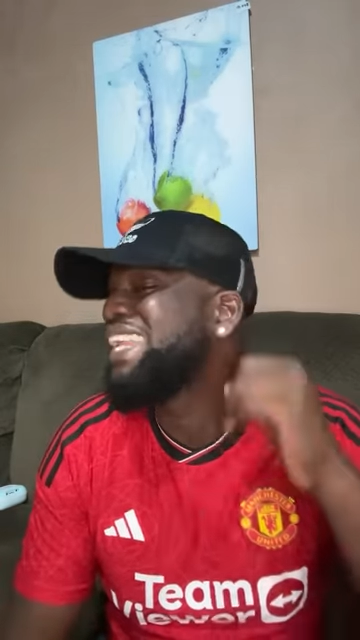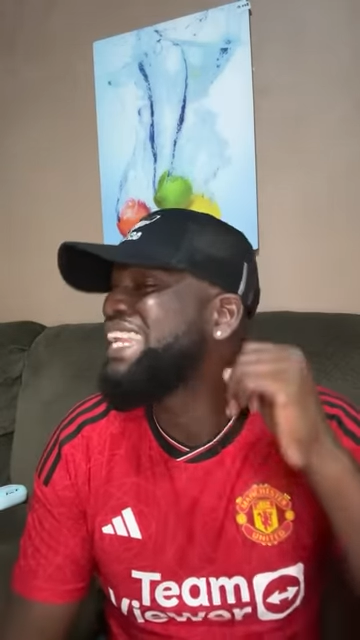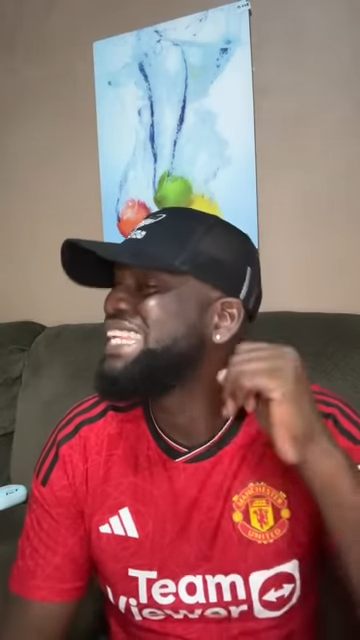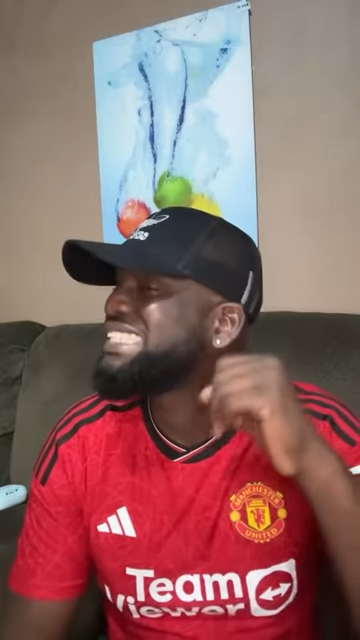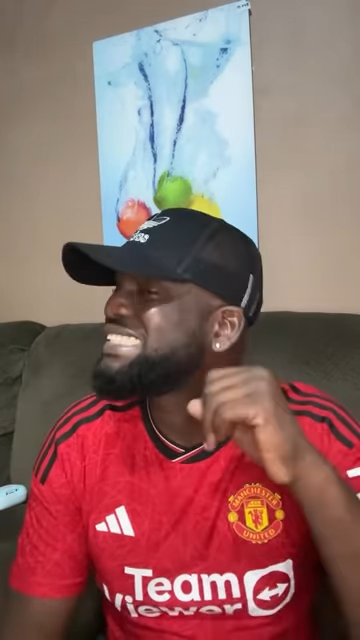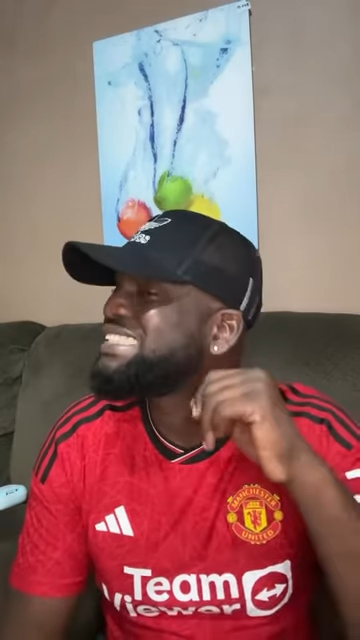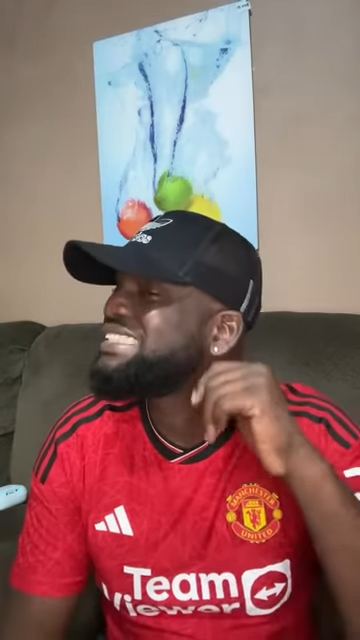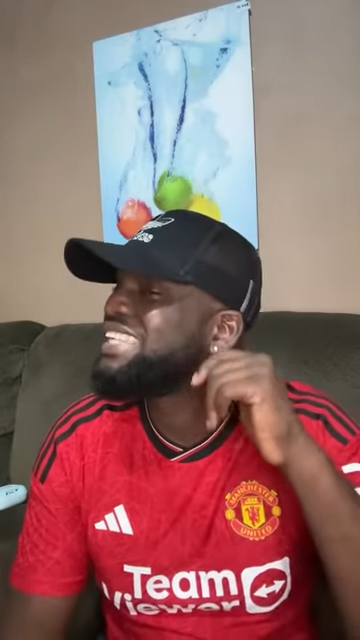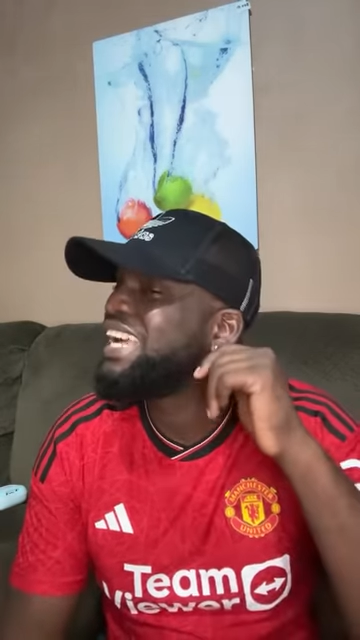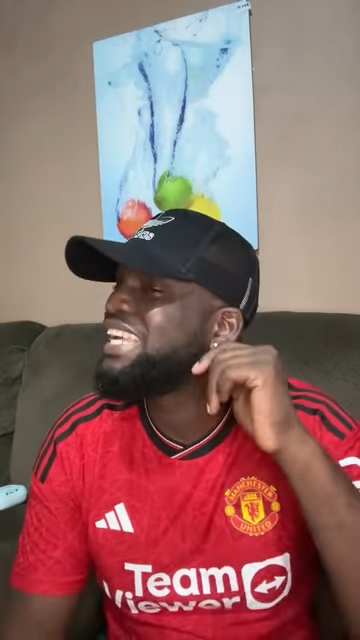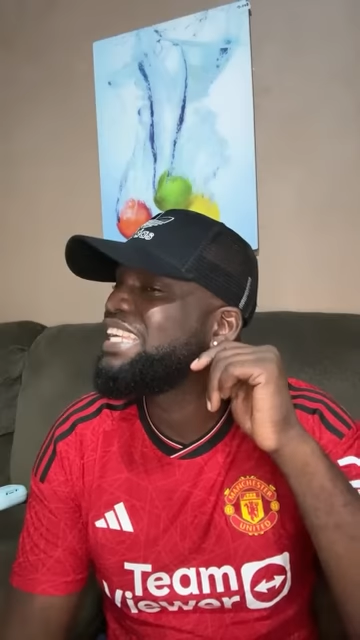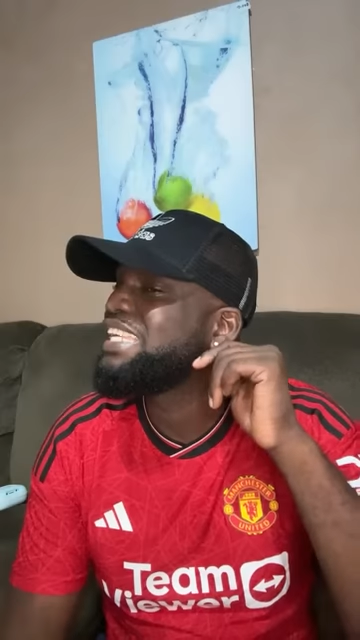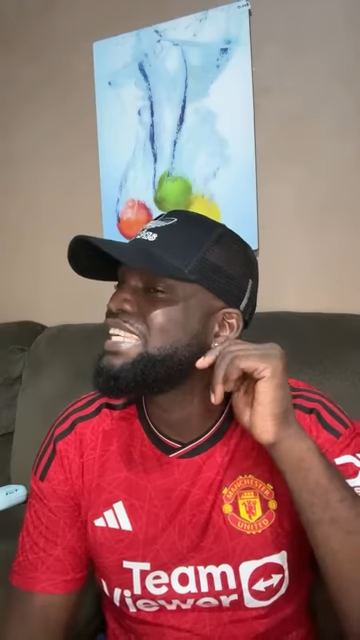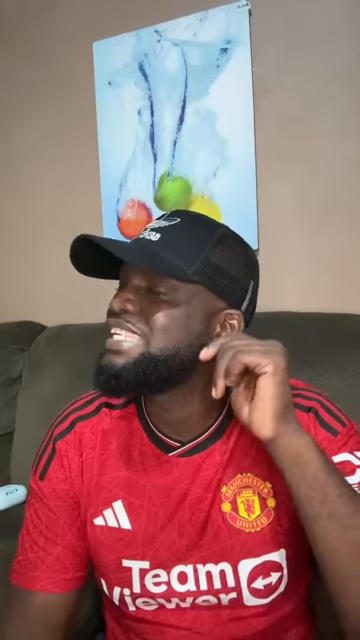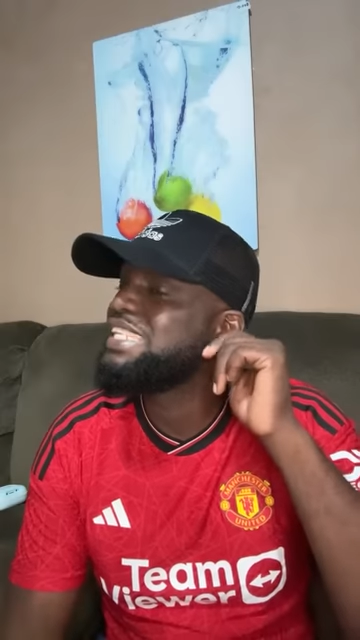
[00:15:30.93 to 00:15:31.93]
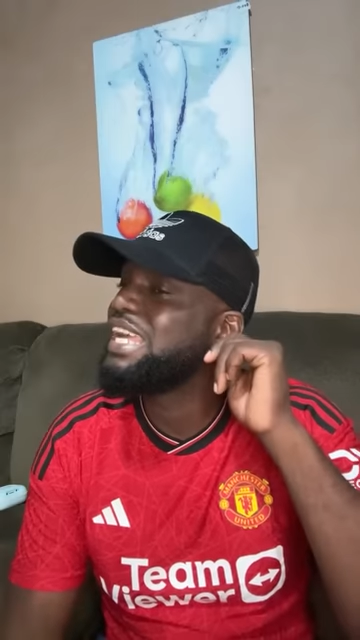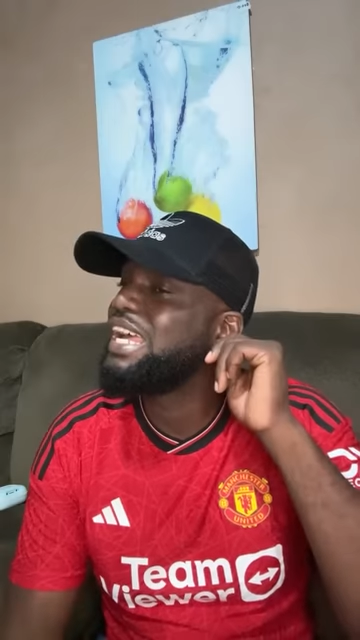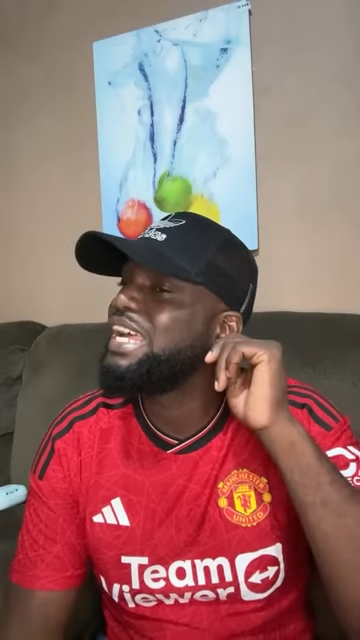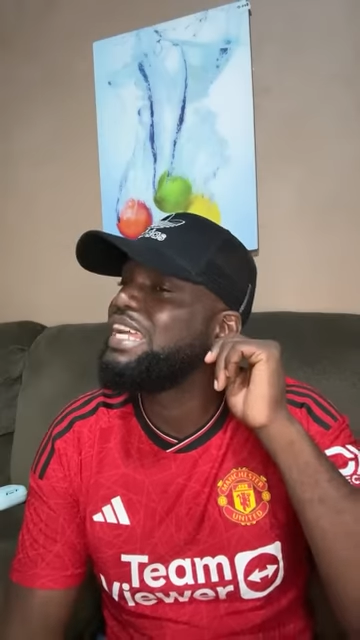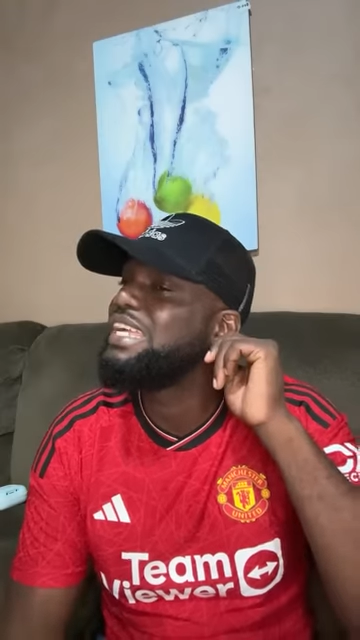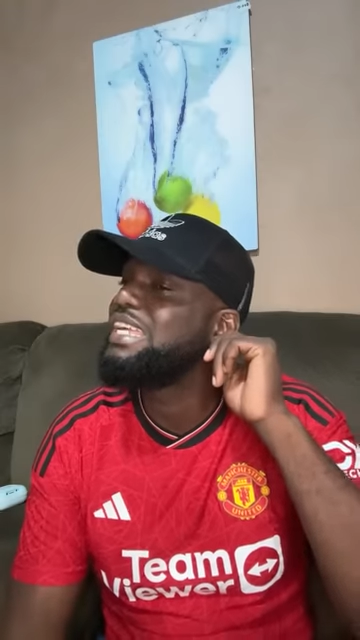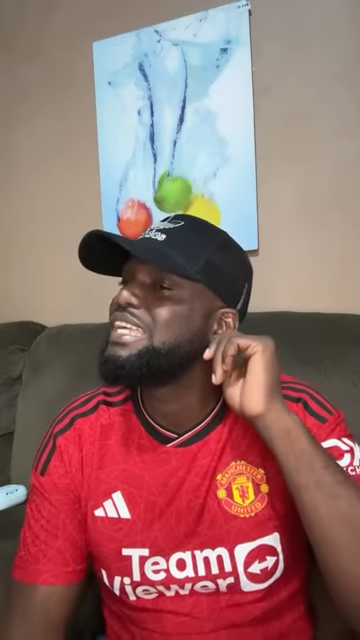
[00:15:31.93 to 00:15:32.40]
listen and get
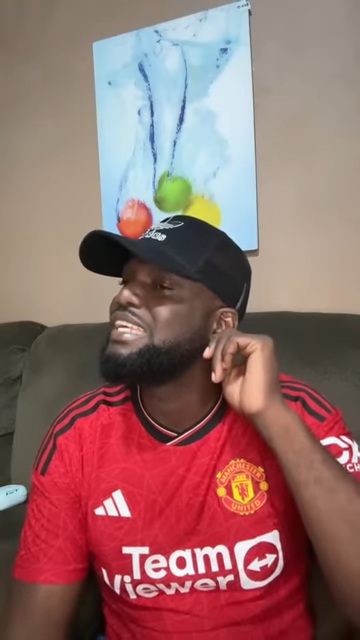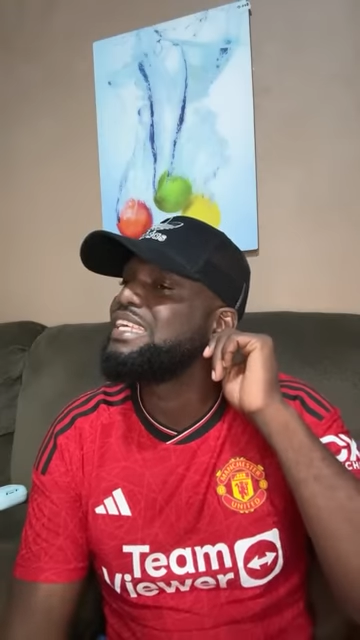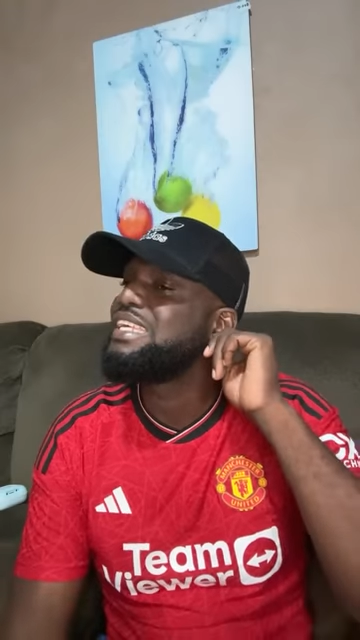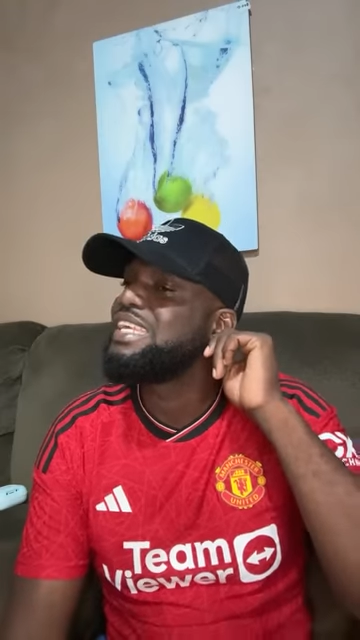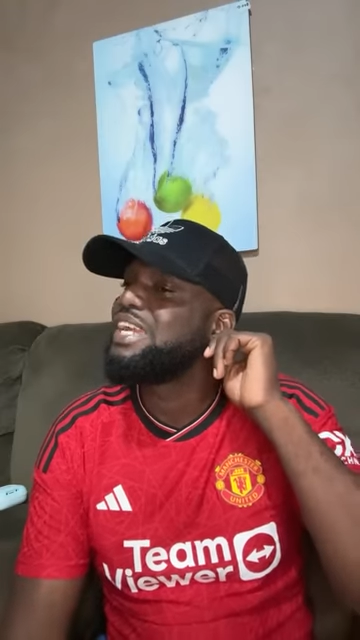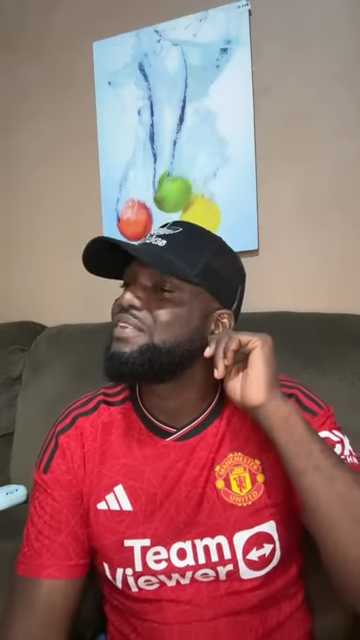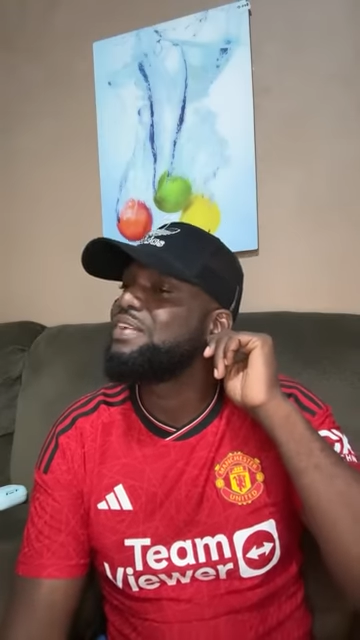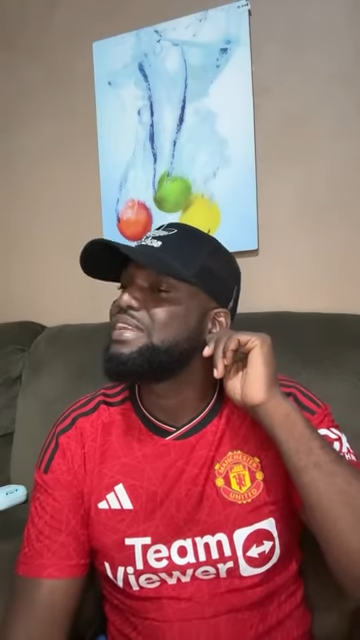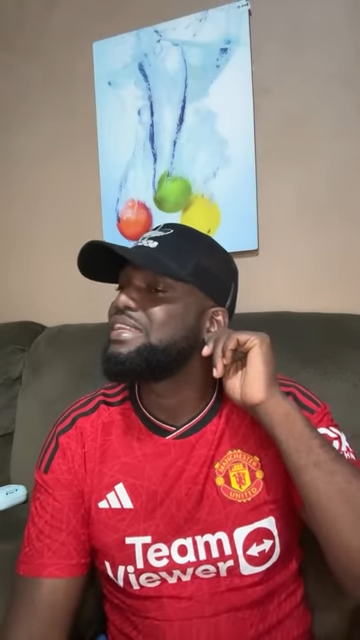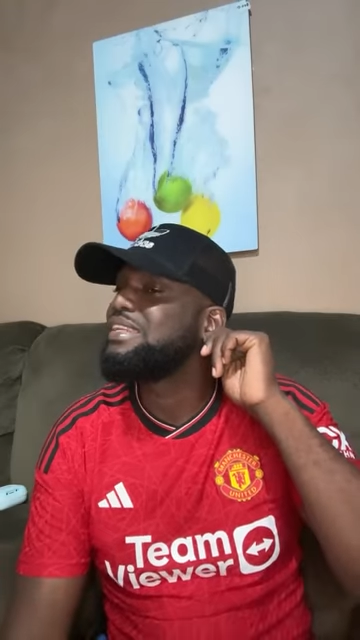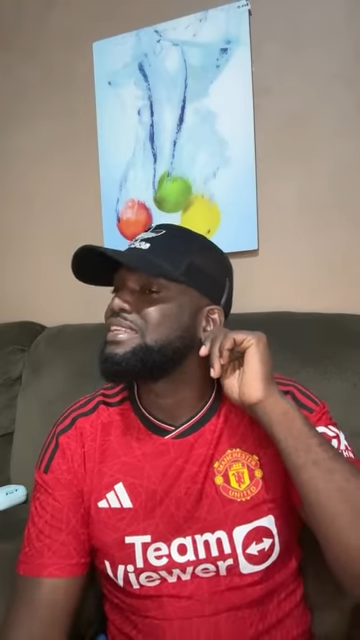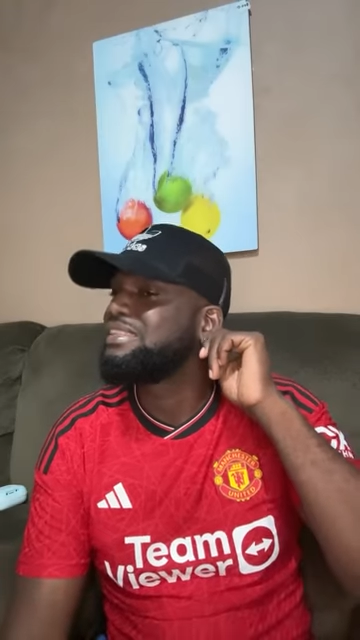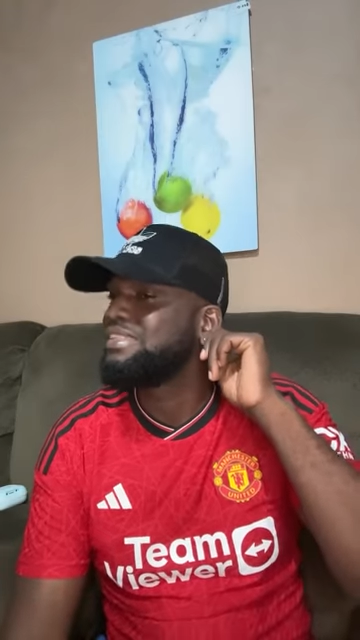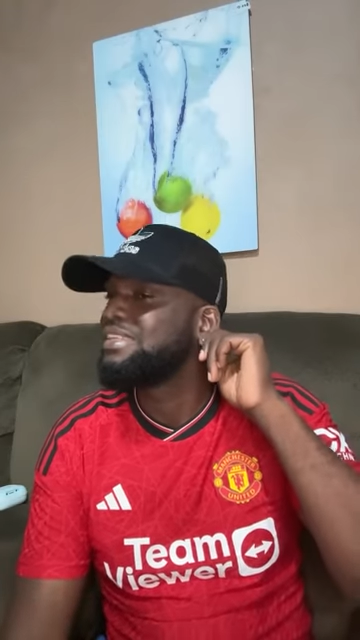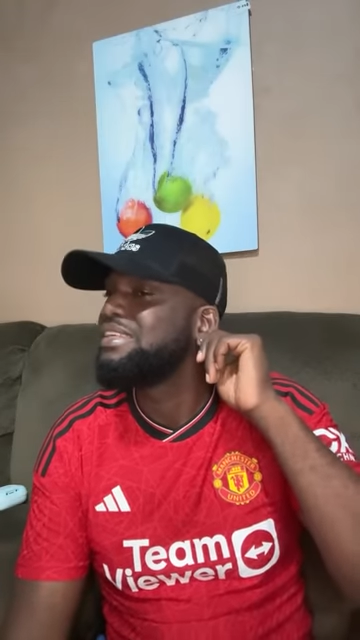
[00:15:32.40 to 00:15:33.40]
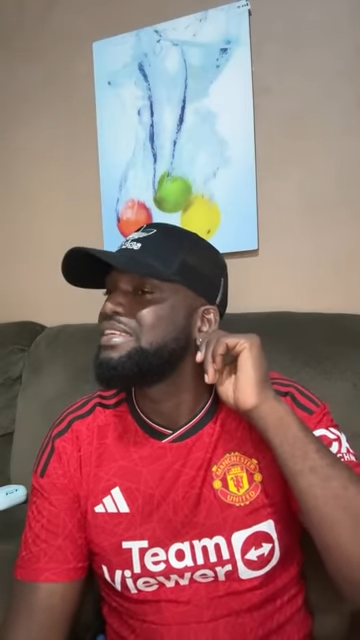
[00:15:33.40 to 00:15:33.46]
a hearing,